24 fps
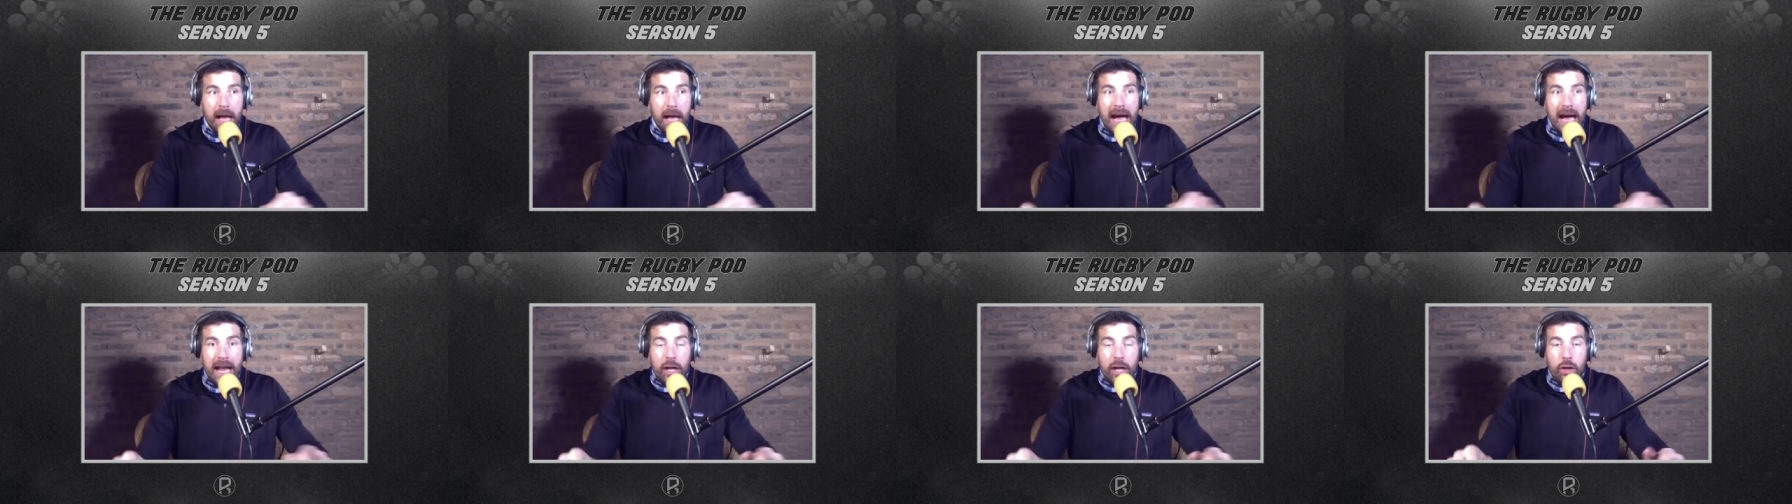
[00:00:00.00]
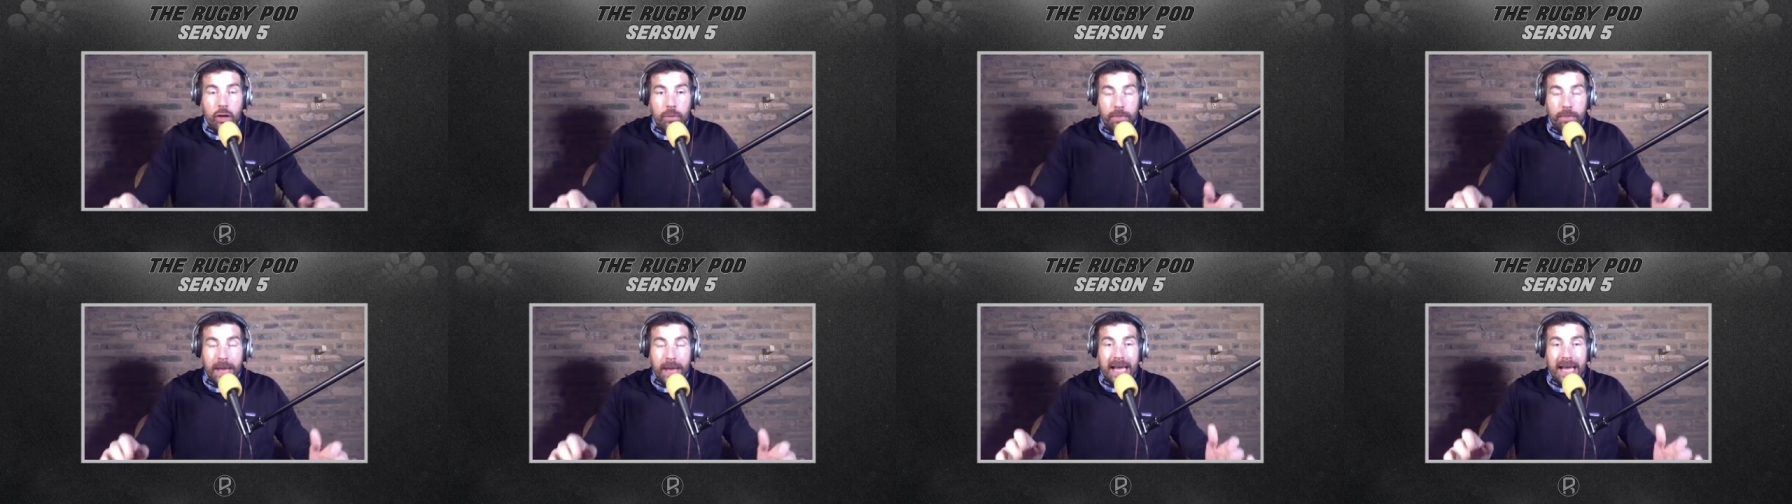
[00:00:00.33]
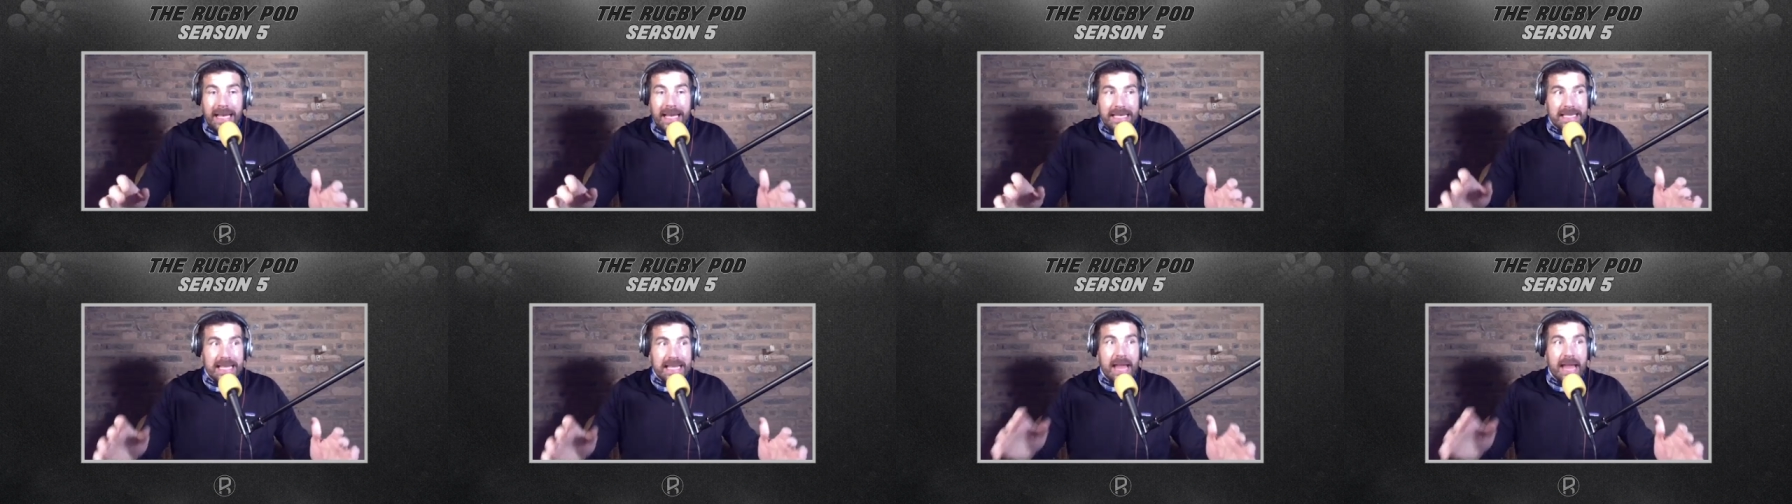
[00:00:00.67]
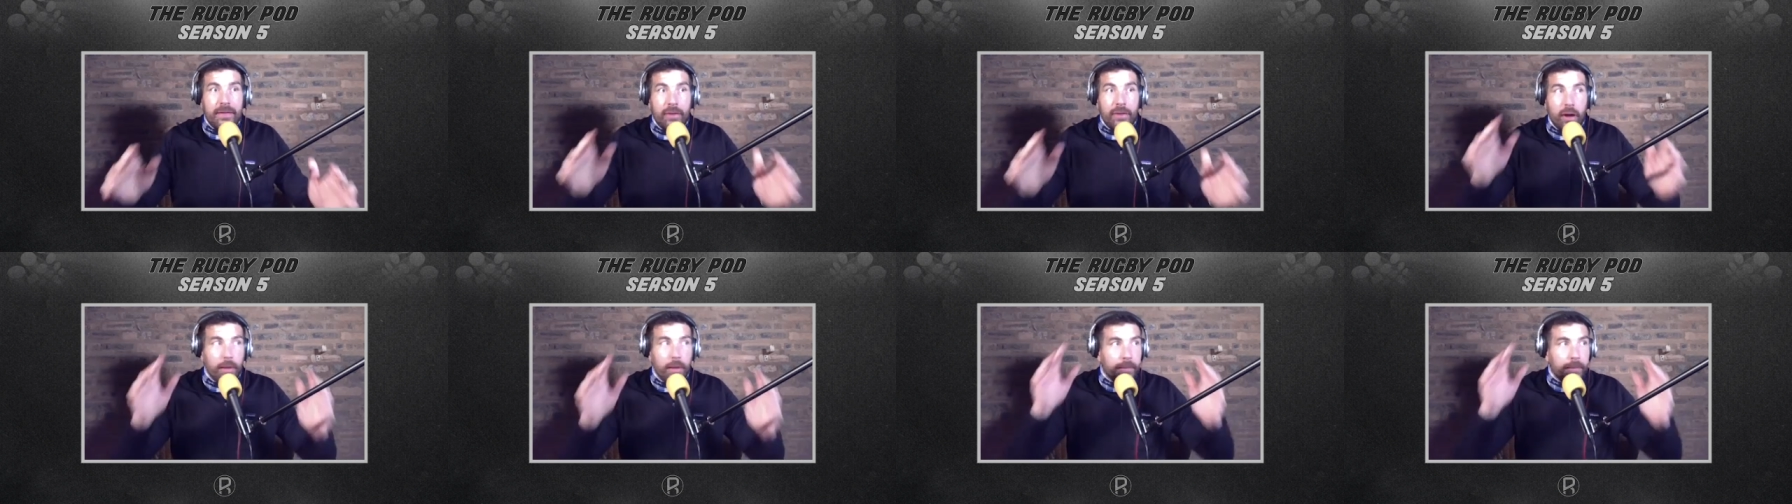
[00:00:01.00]
and I could barely
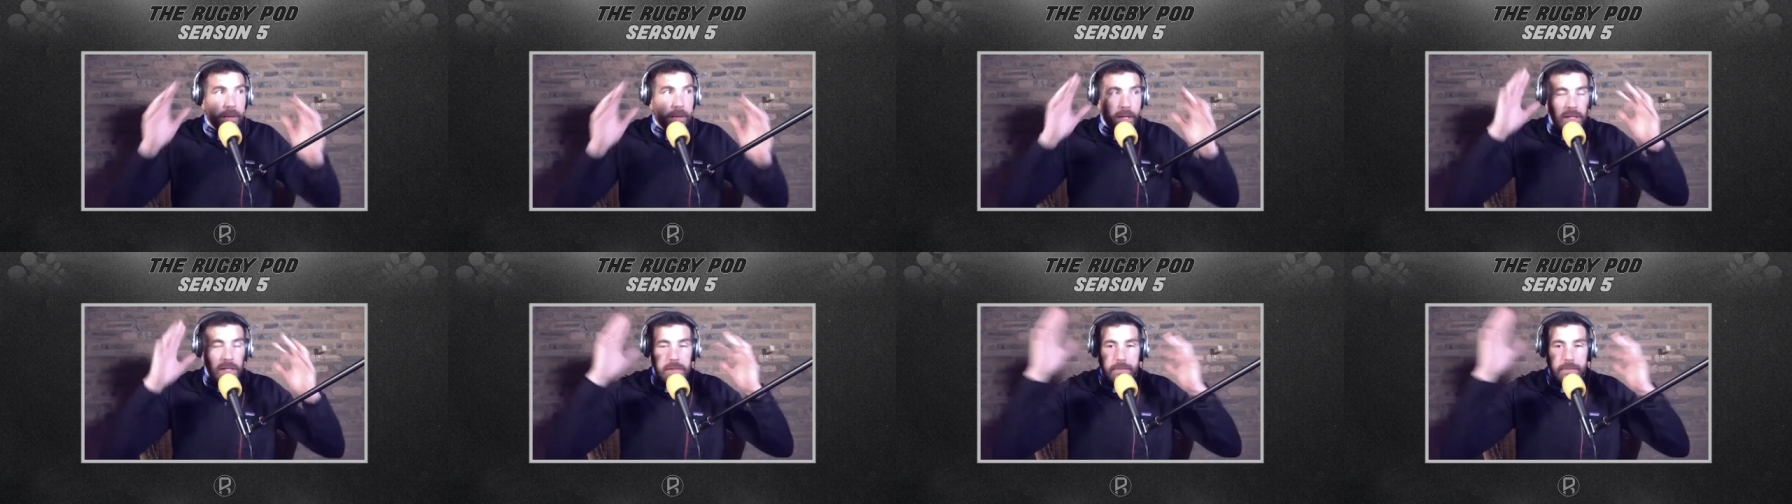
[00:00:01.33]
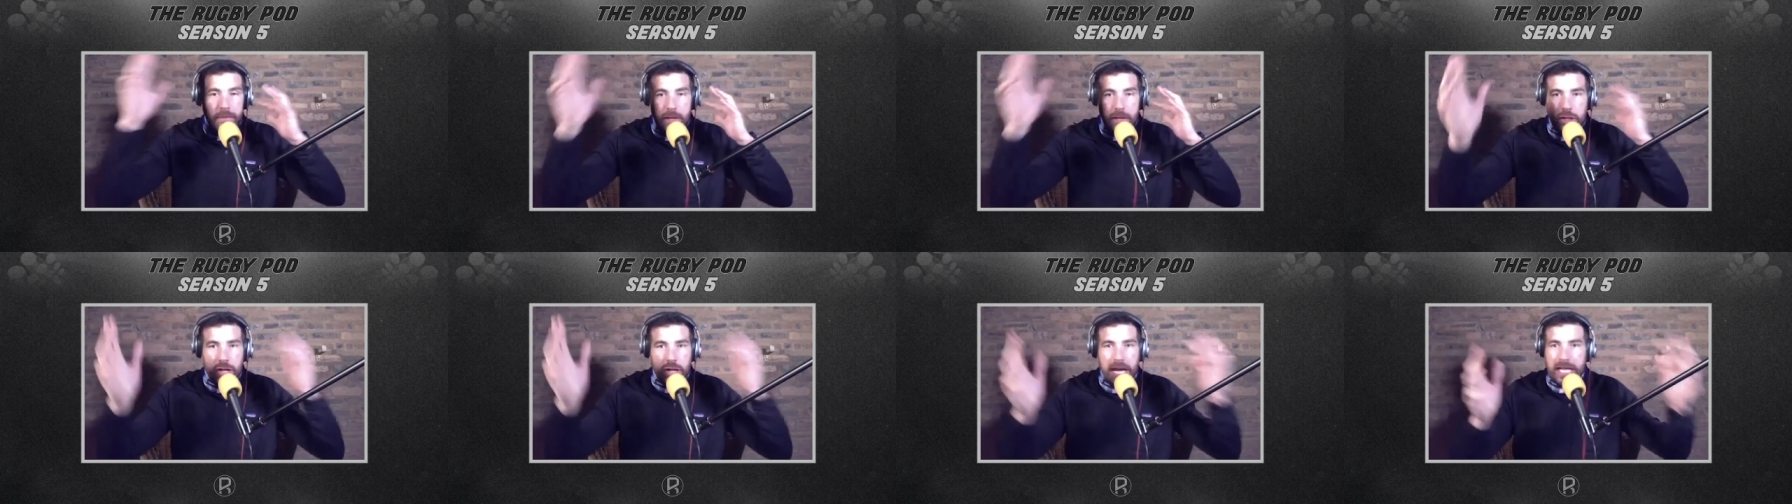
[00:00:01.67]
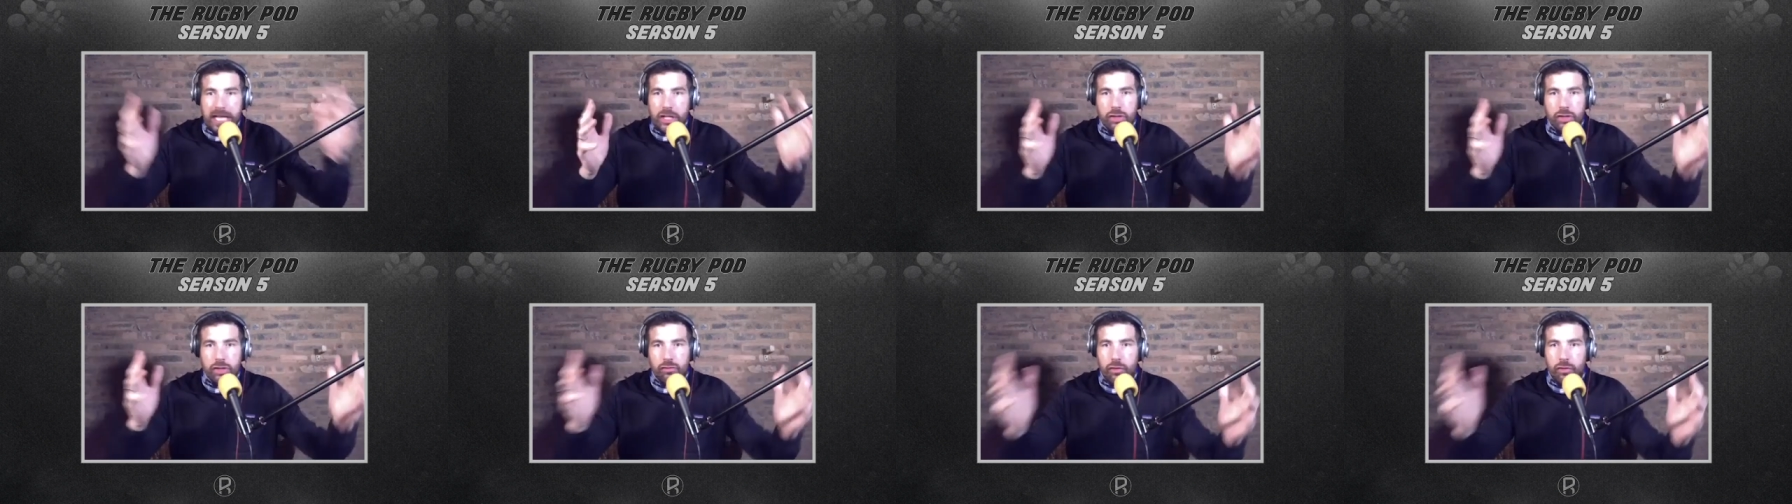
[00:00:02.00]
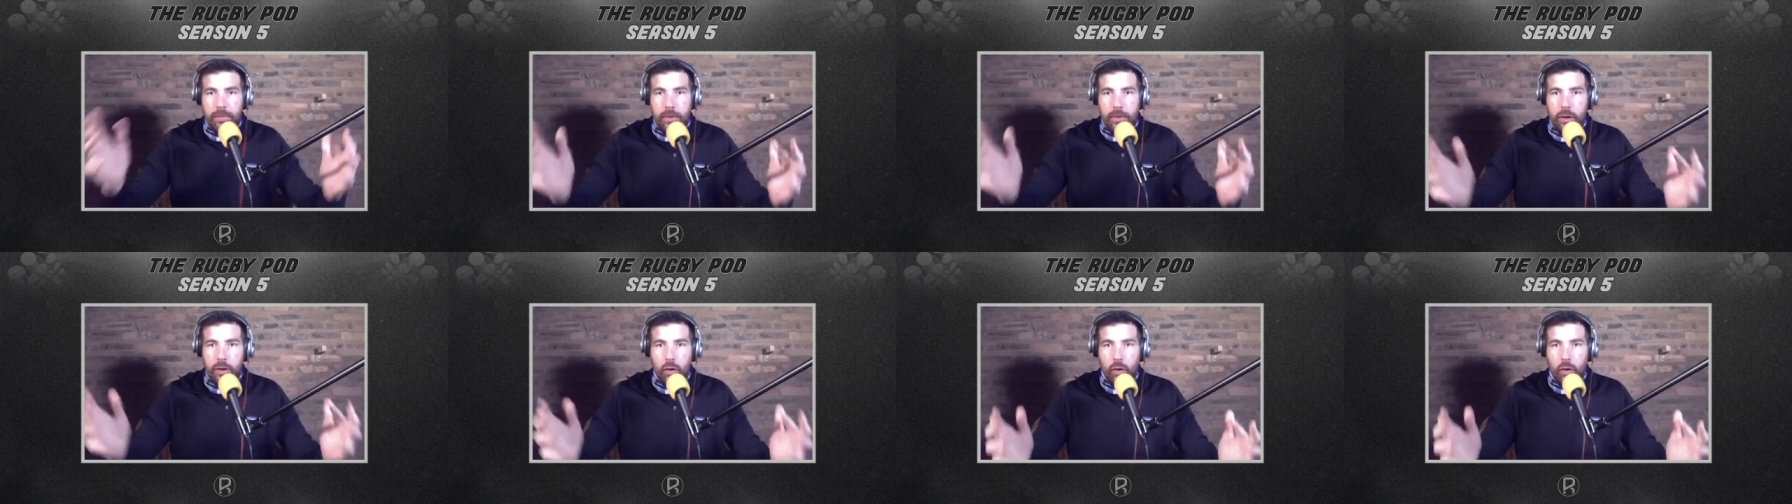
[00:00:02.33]
stand up because of the changing room,
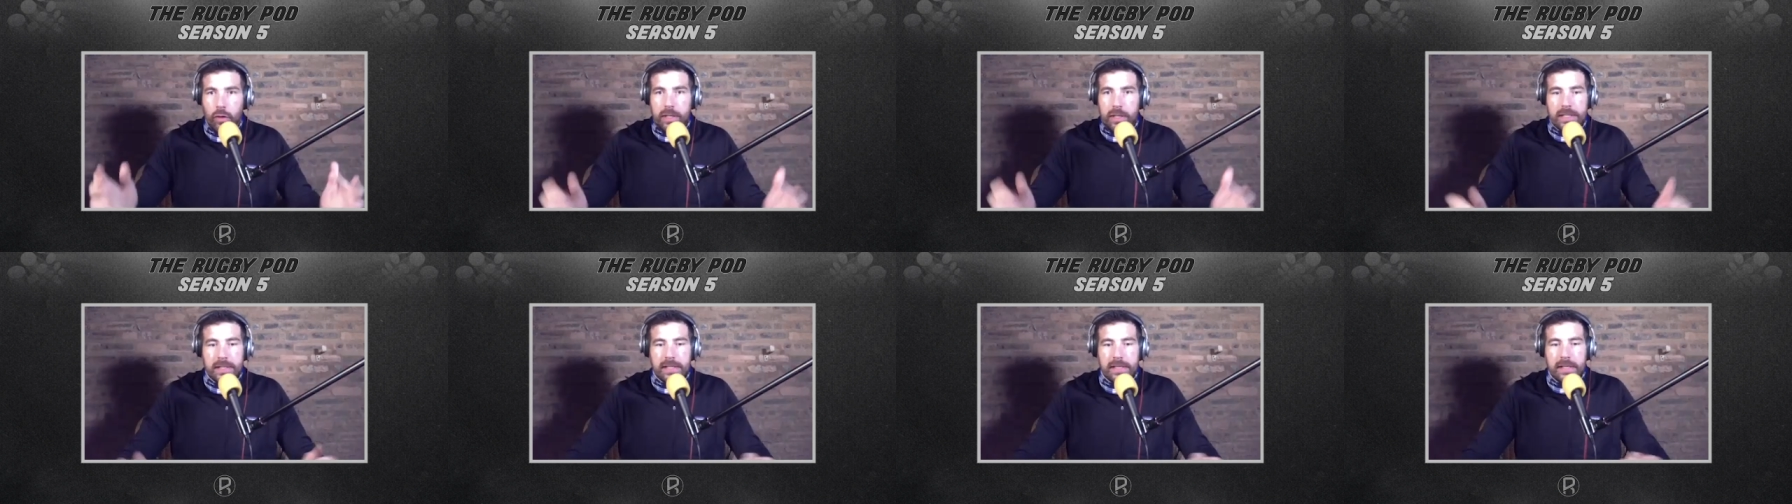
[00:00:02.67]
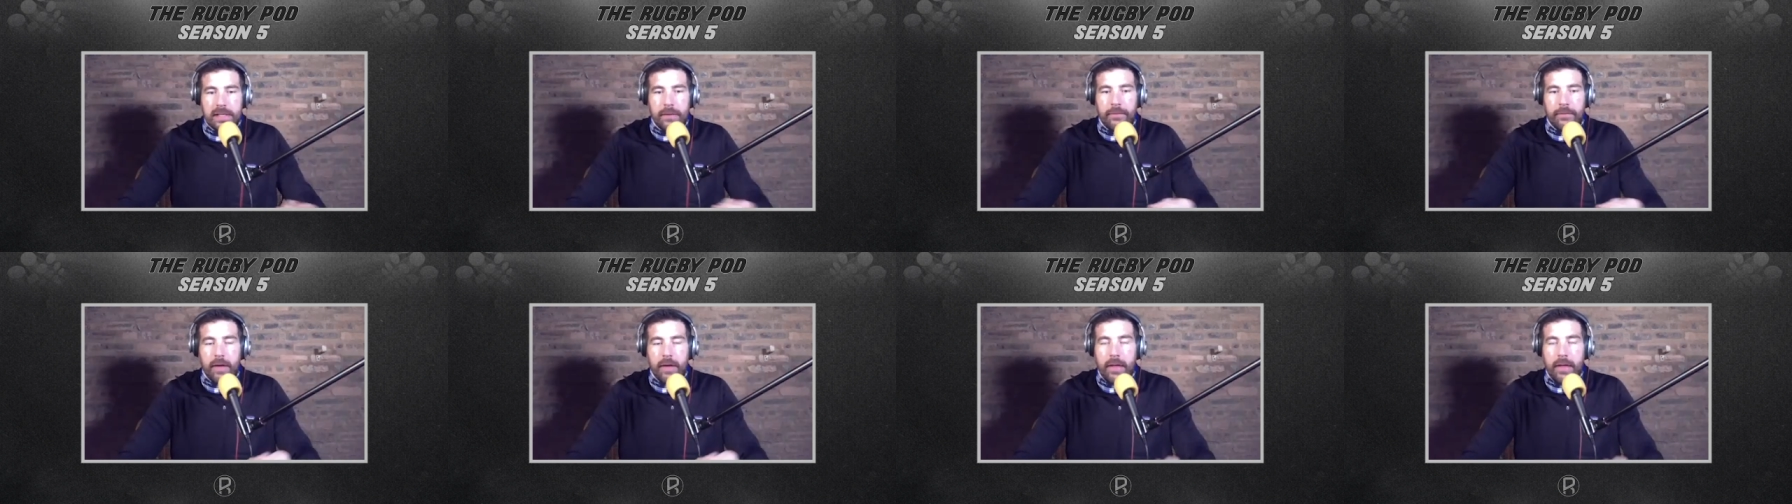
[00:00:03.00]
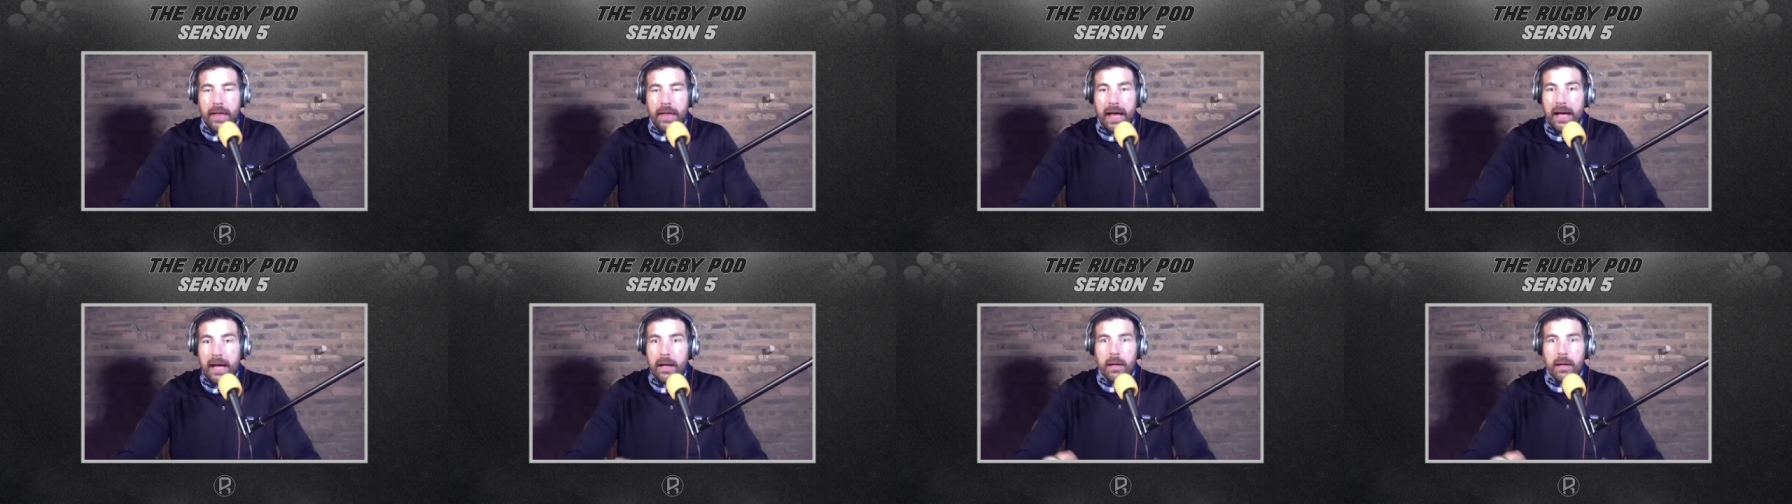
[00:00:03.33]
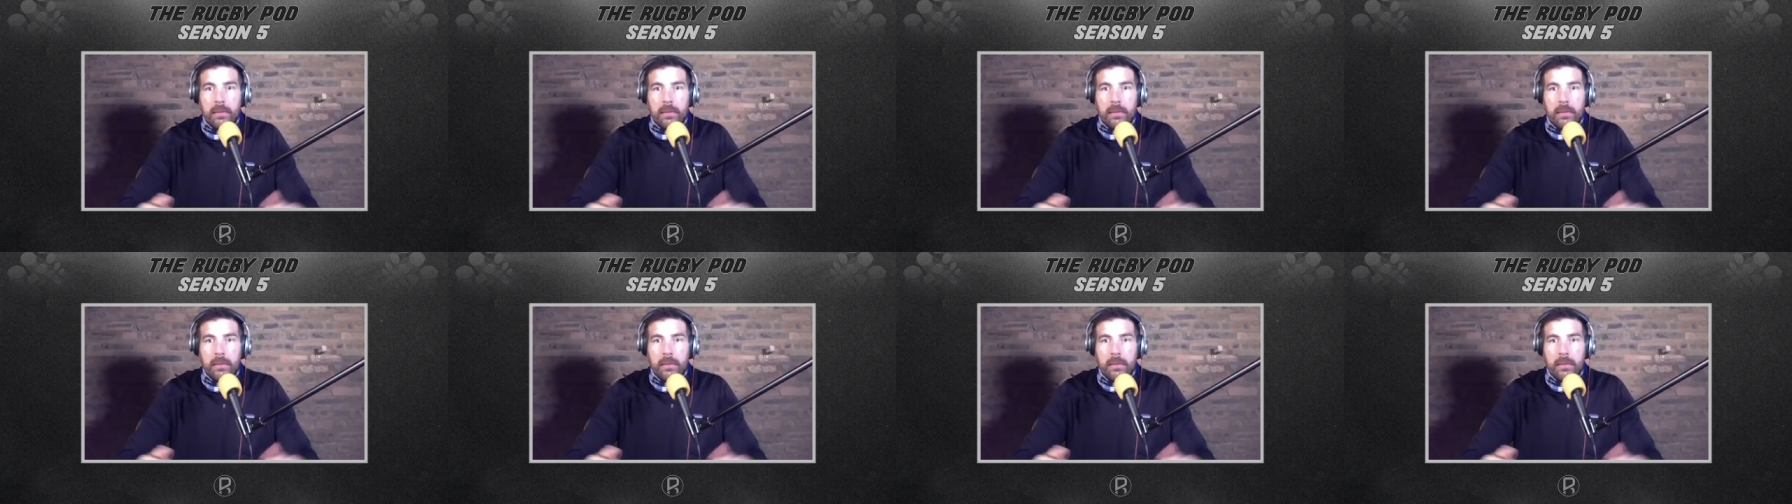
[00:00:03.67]
the noise and stuff like that.